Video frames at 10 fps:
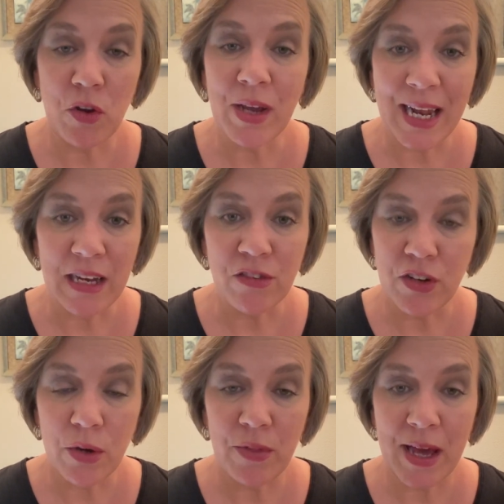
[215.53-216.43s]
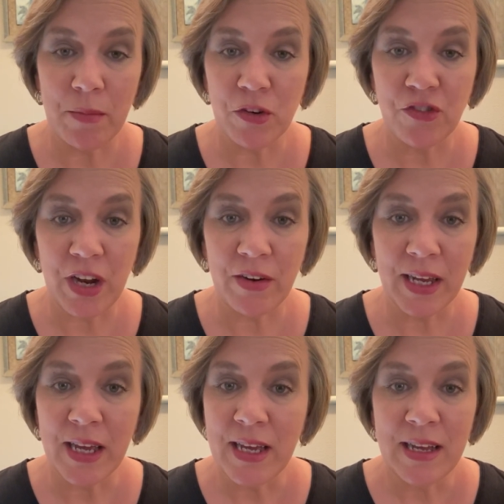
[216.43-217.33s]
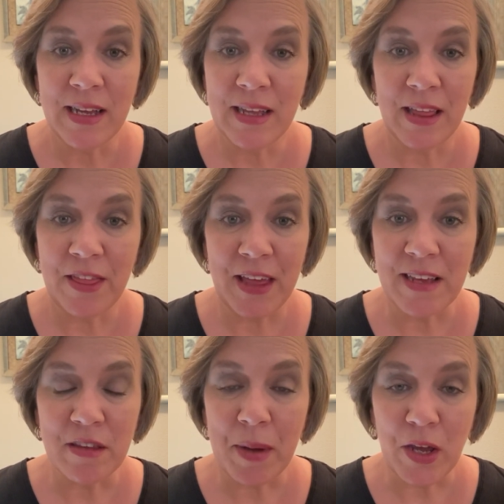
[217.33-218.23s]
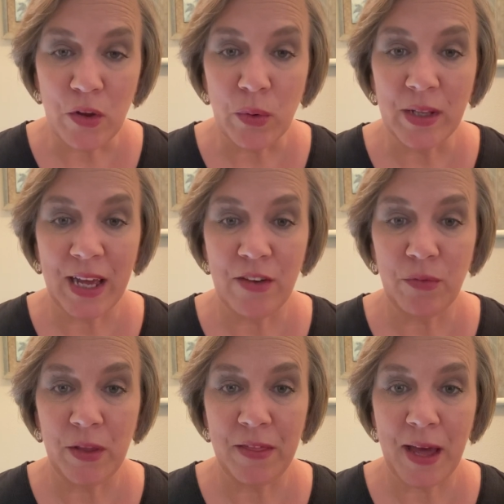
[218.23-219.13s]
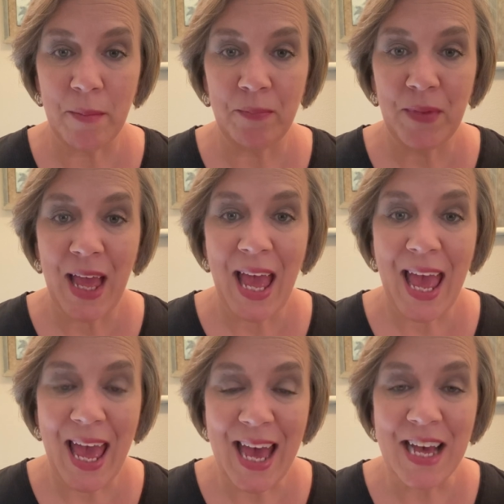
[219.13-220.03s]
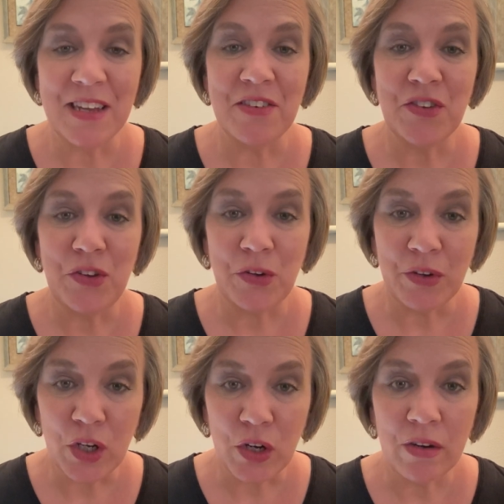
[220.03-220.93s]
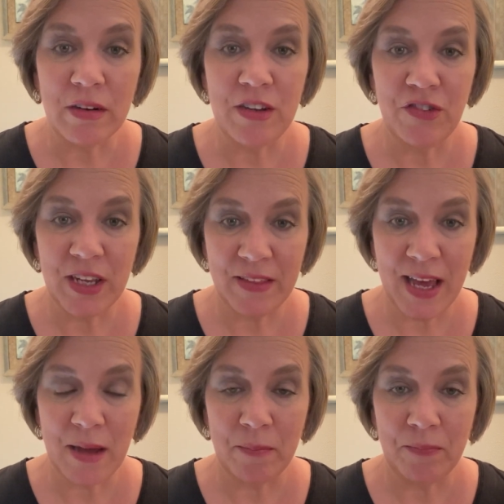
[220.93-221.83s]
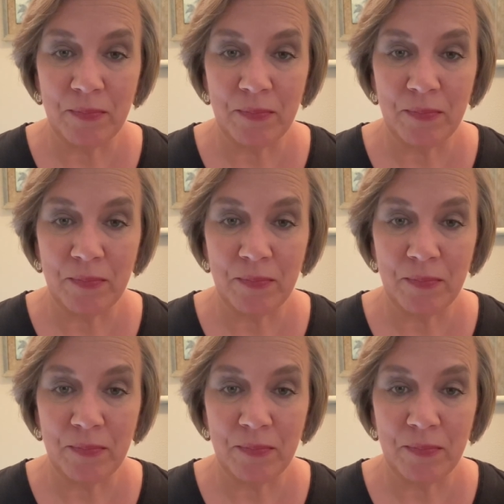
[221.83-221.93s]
You're getting to know them, you're sharing things about your life with them, and you're encouraging them